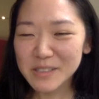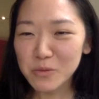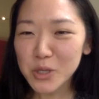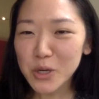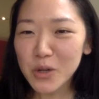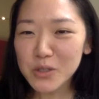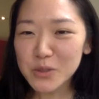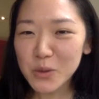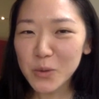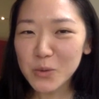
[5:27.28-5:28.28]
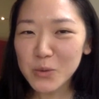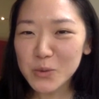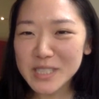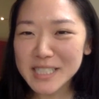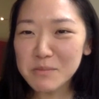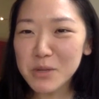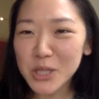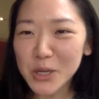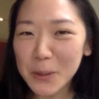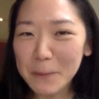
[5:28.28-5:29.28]
We're all so
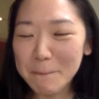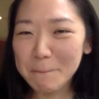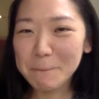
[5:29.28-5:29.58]
similar.